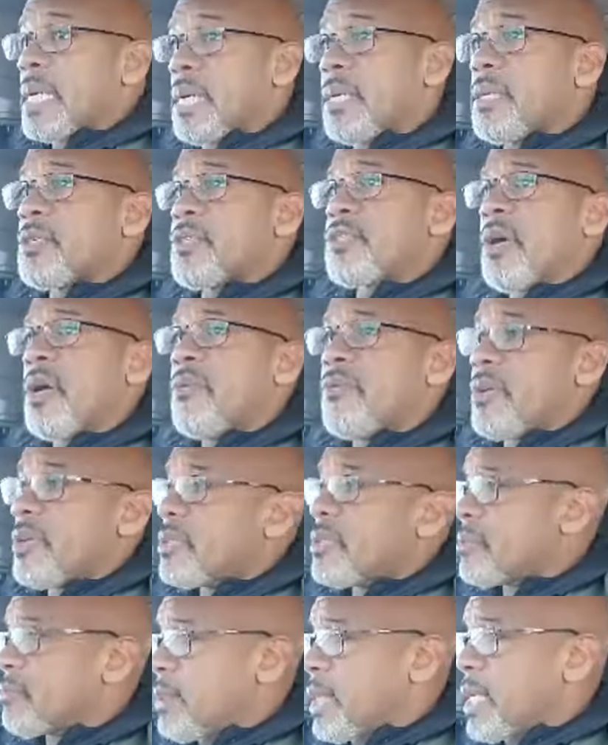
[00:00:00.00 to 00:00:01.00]
good
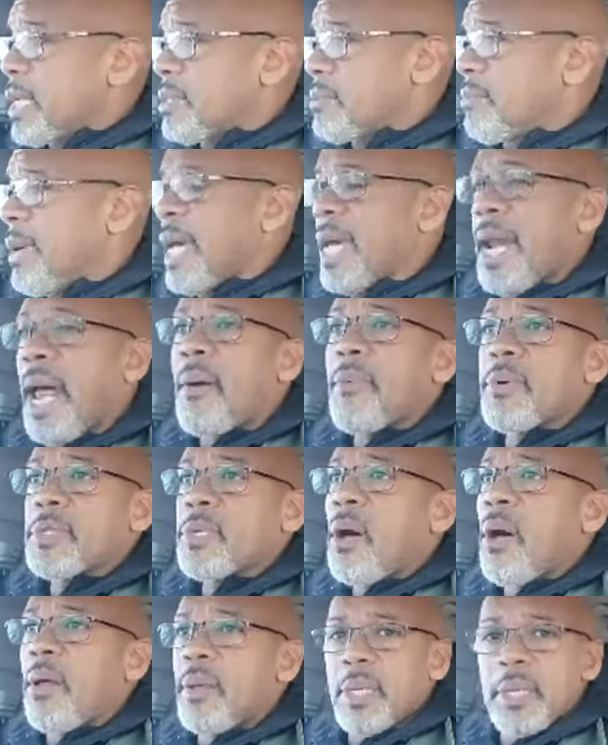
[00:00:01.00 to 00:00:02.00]
service because, man, I was
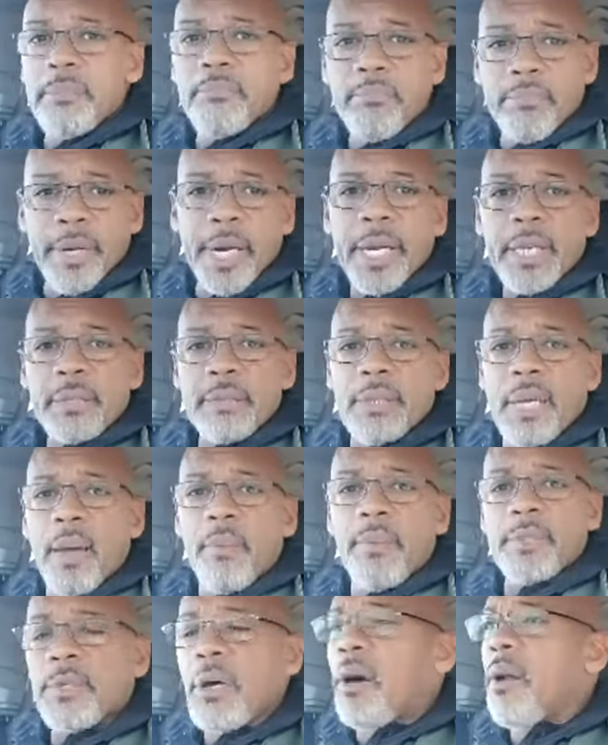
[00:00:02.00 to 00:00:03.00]
hauling bricks,
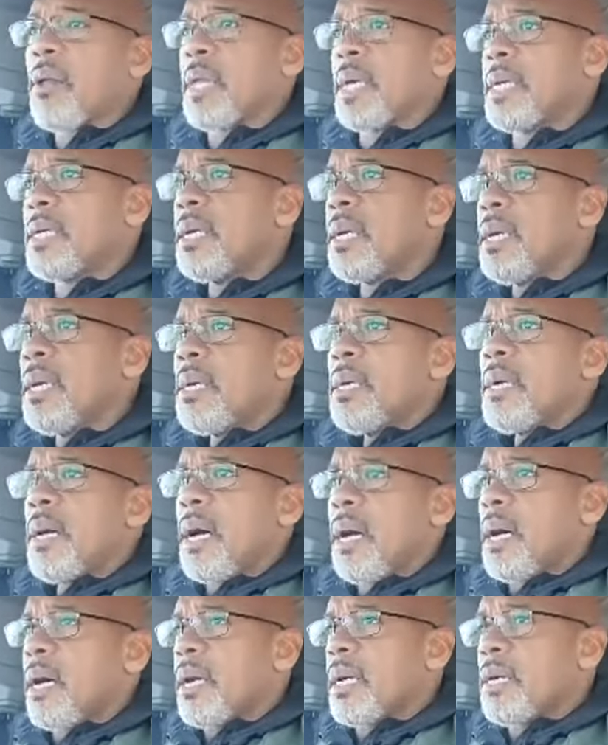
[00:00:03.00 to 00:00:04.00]
I was hauling
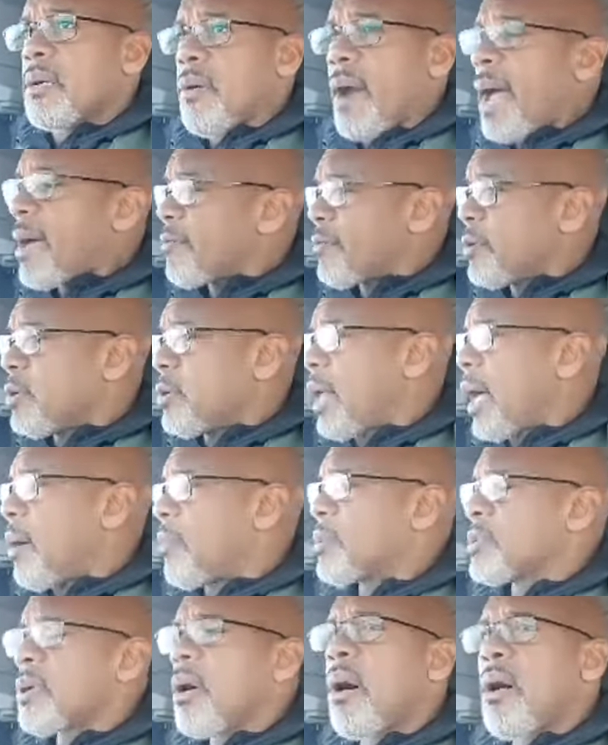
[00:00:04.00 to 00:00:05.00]
uh, gravel, I
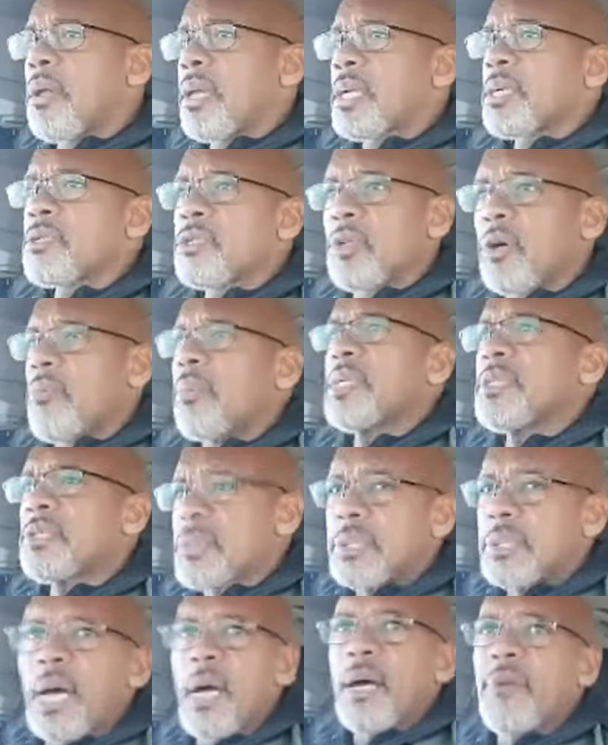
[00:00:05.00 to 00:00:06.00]
was hauling so much
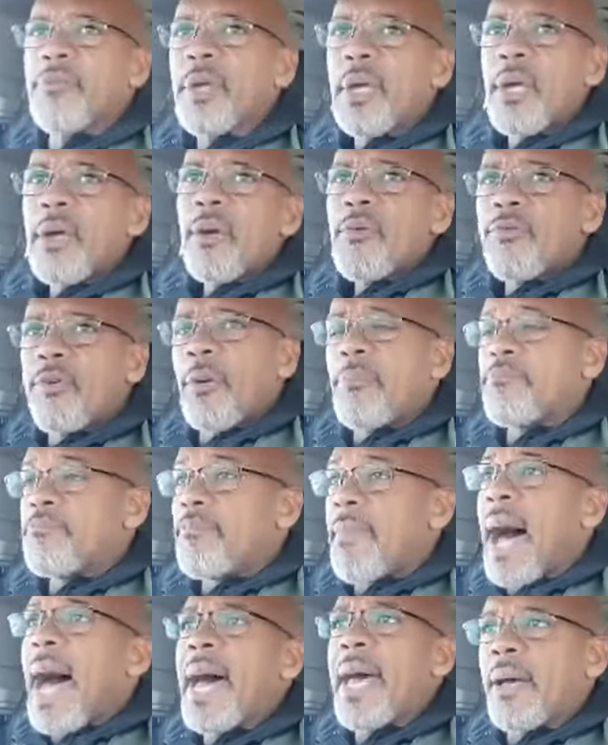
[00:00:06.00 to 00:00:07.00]
stuff for
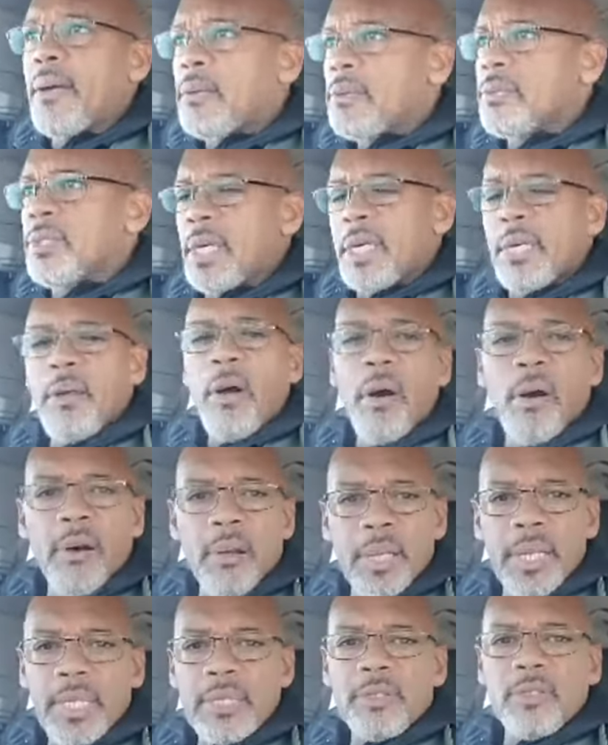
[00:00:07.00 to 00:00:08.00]
miles and
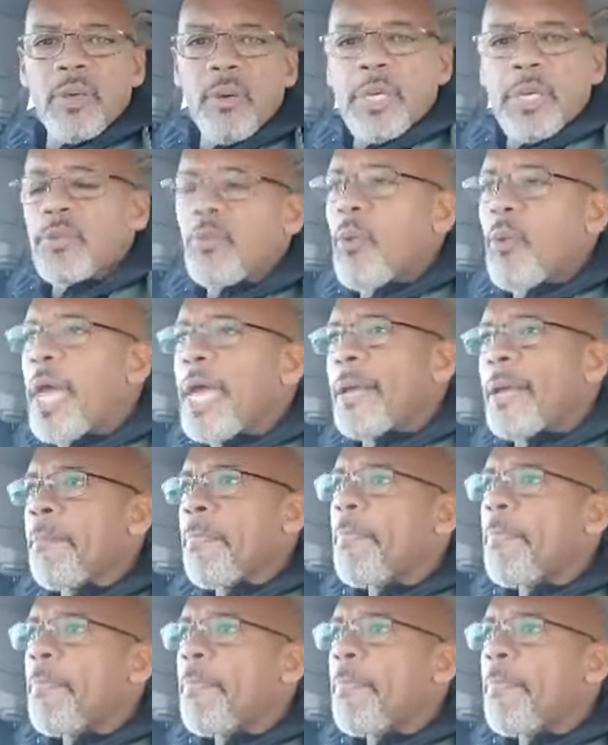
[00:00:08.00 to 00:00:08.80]
hauling so much weight.